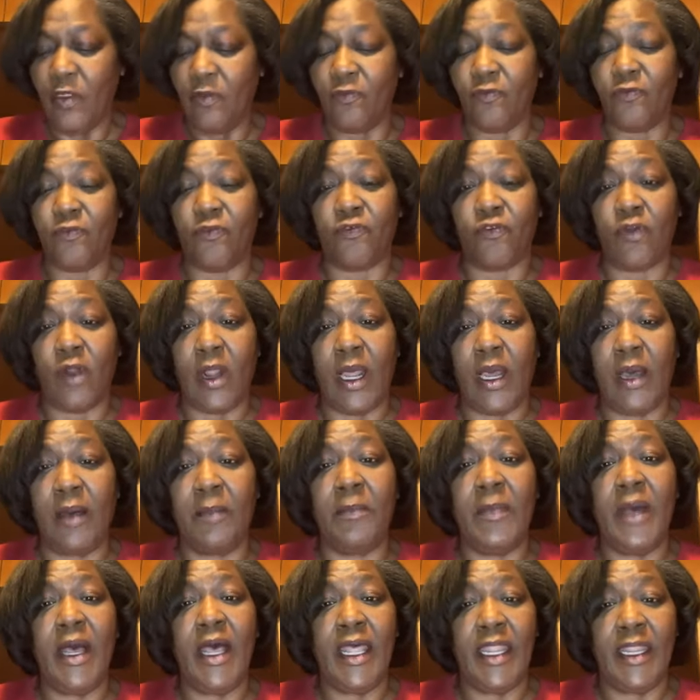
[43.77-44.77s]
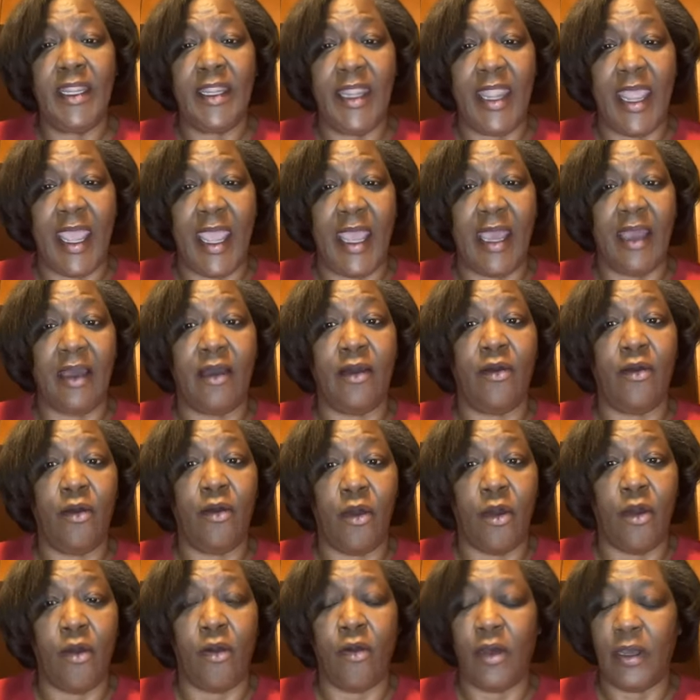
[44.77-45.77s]
From Now
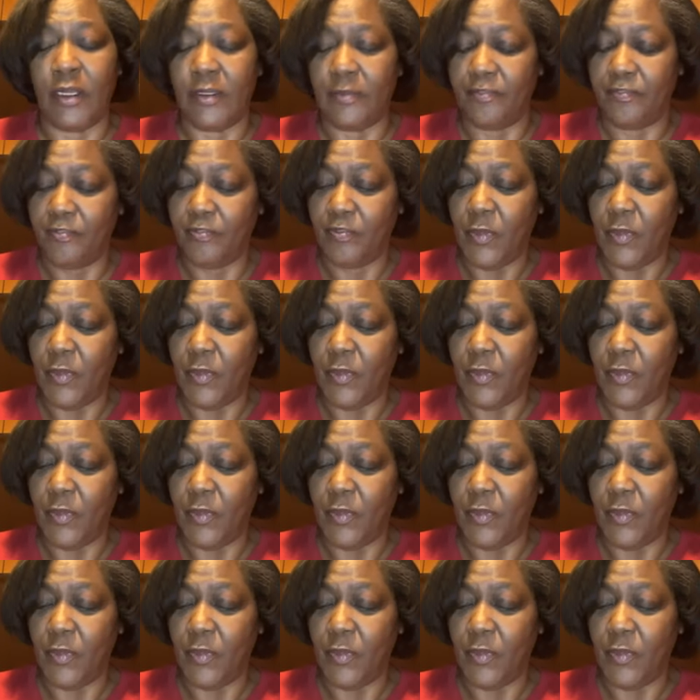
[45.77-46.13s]
On.